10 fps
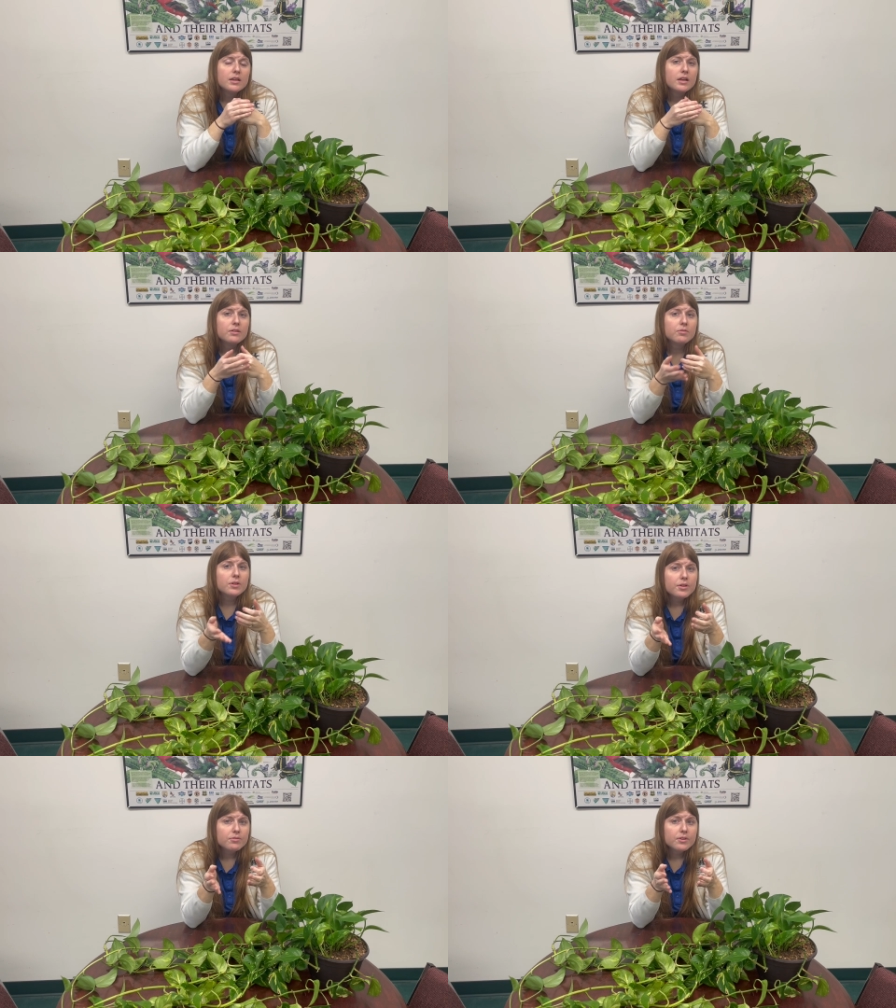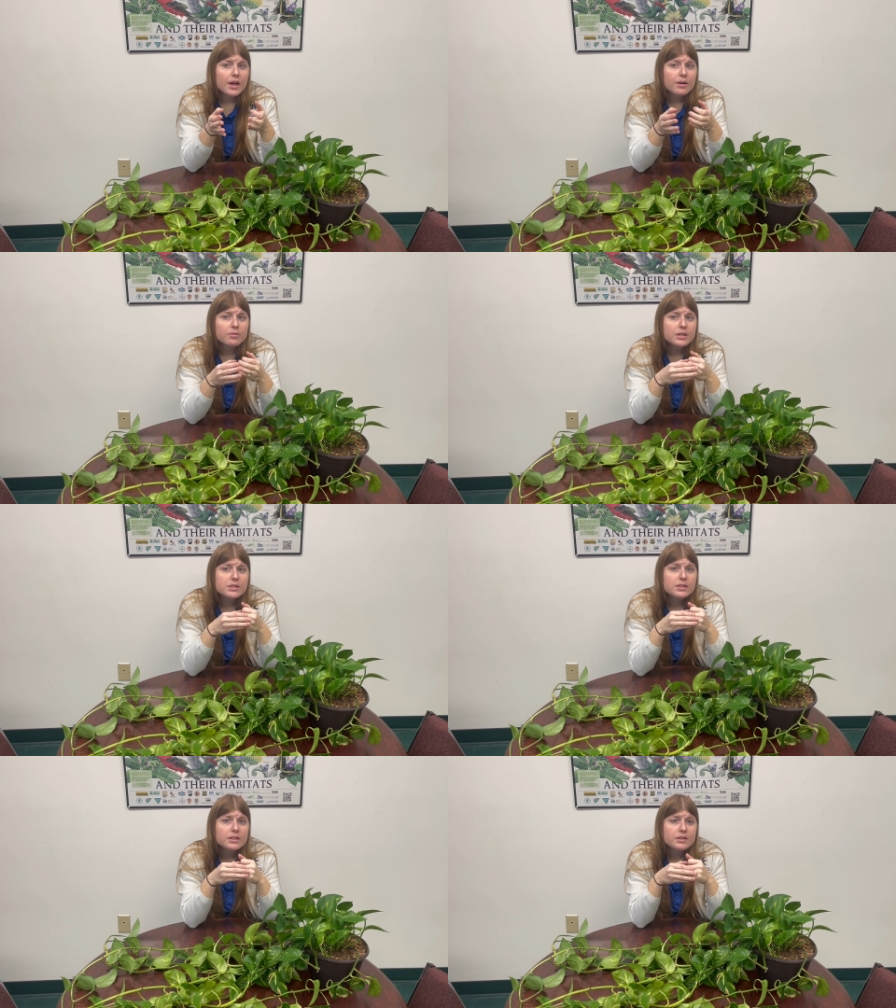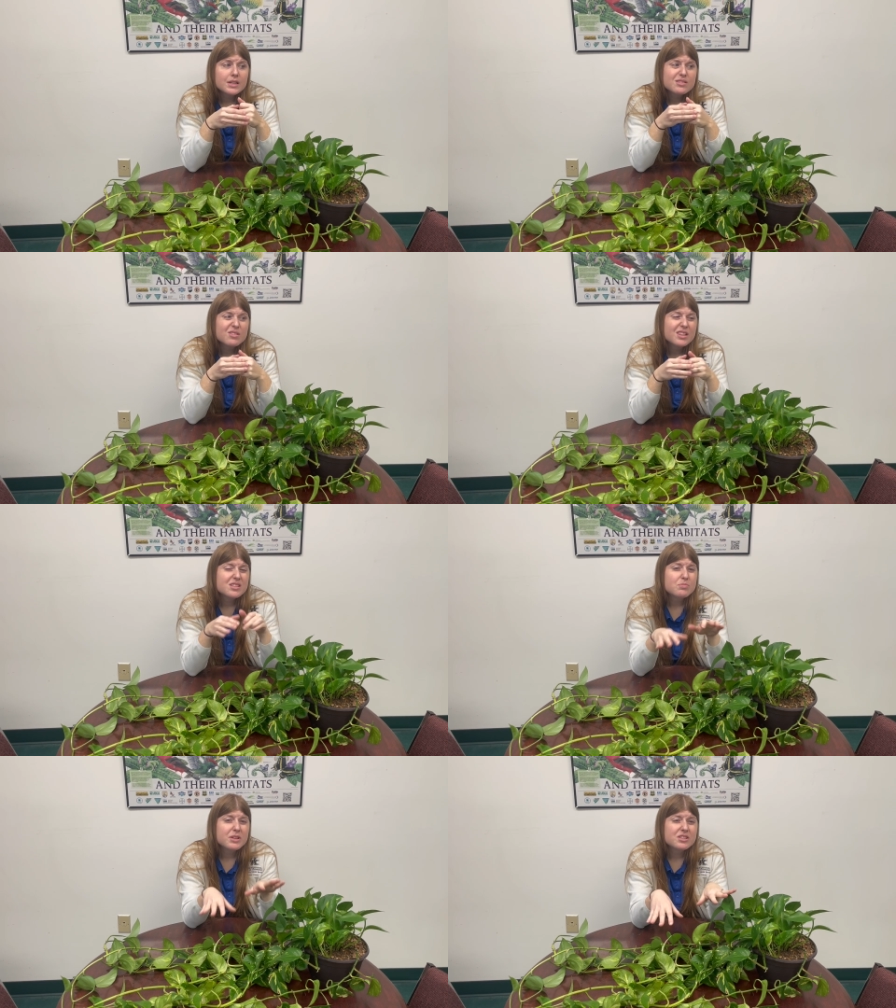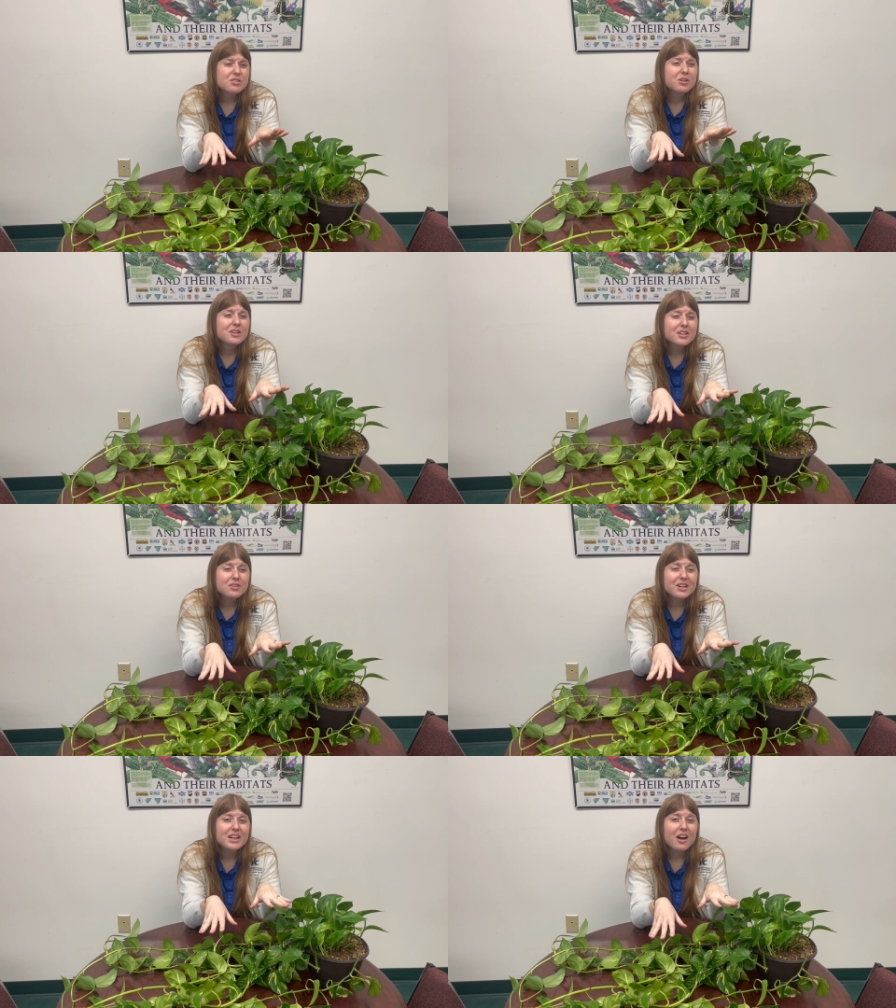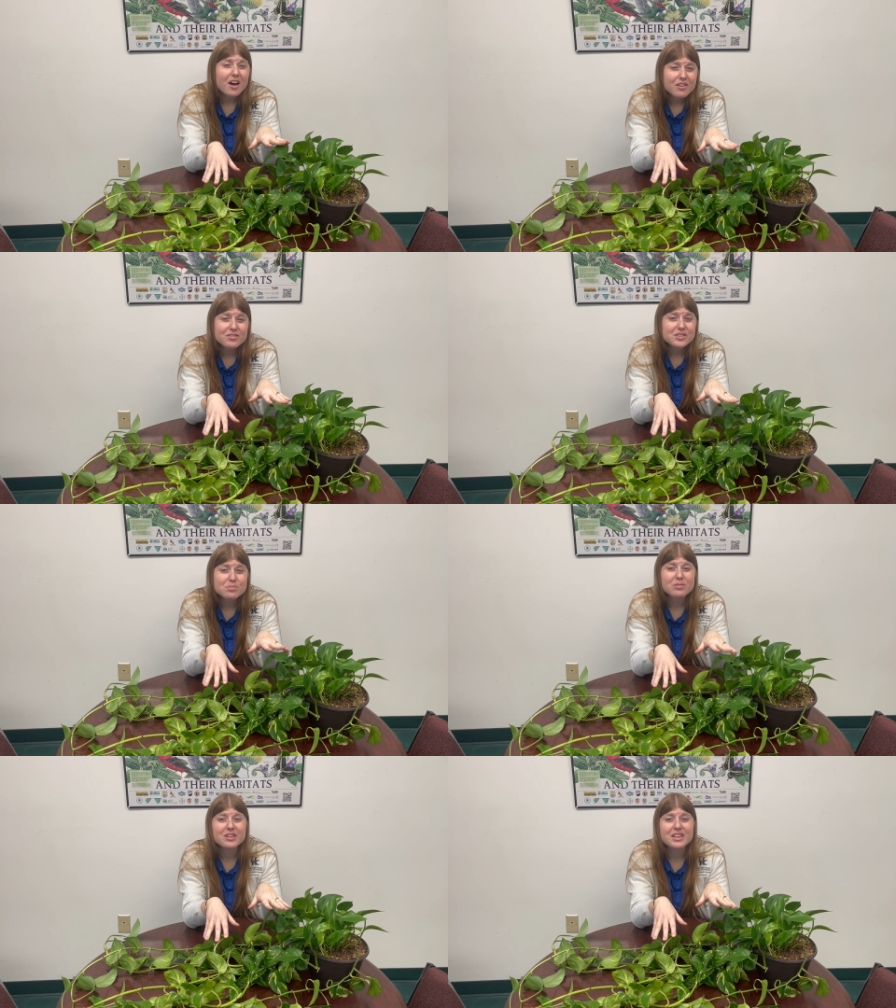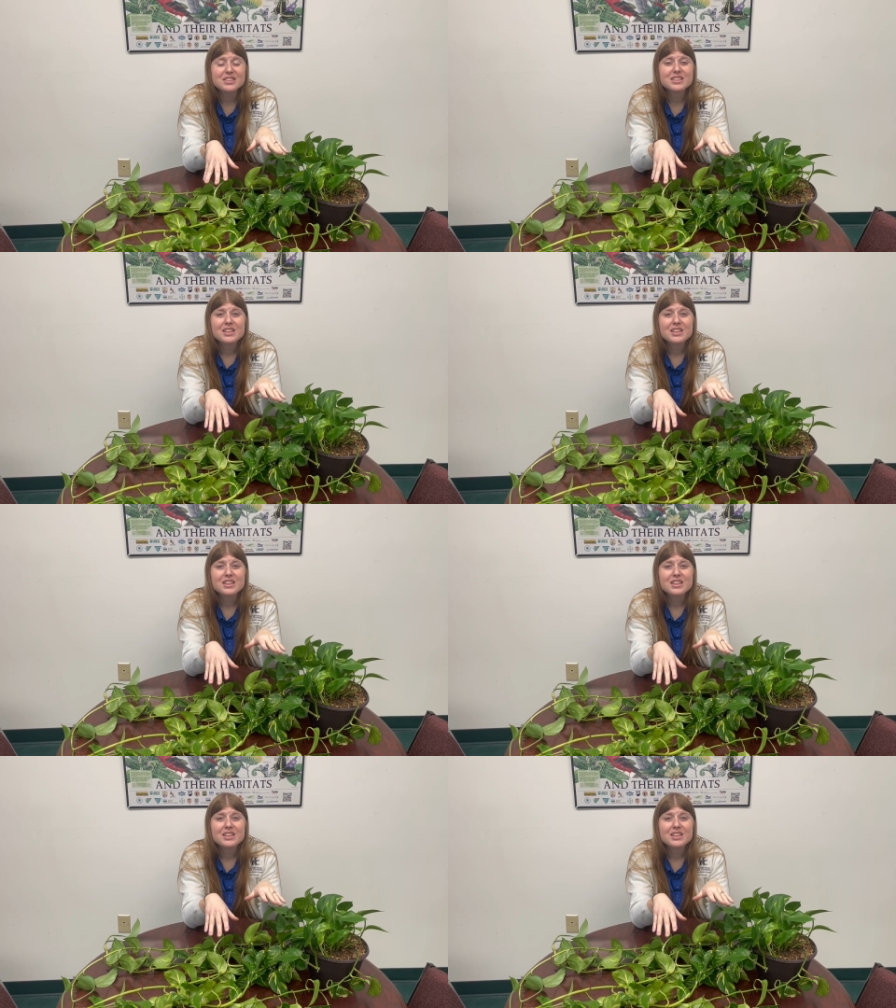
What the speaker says: And really, for that reason, that's why this makes a really great office plant,